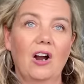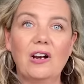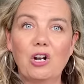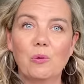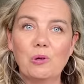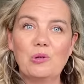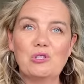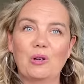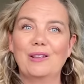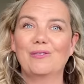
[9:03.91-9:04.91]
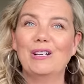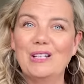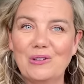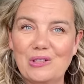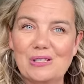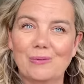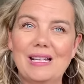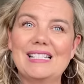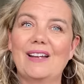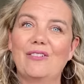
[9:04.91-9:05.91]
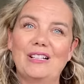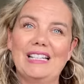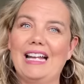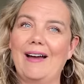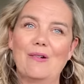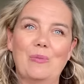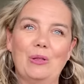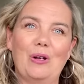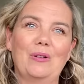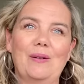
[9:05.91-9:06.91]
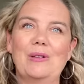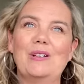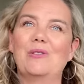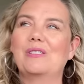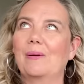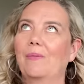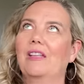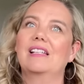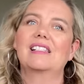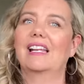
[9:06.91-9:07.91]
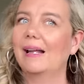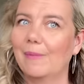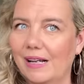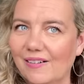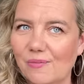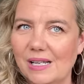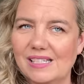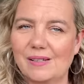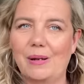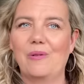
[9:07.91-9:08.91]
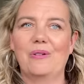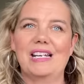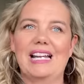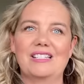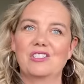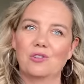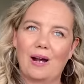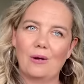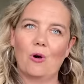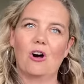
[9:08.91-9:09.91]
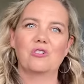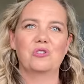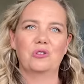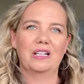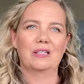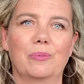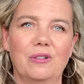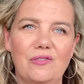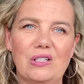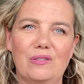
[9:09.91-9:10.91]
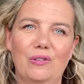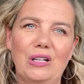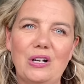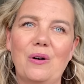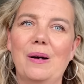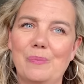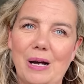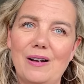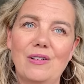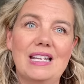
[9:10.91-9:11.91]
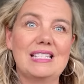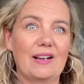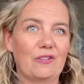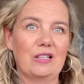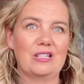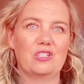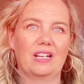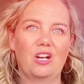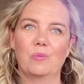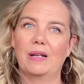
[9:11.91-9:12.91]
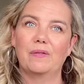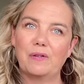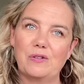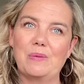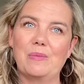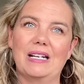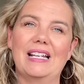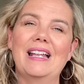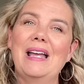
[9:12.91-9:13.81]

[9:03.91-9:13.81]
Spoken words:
All right, I hope you enjoyed the video this week. Definitely comment below. Let me know some things that I might have missed about what not to do. I will also link the previous video above, and definitely check out my 50-minute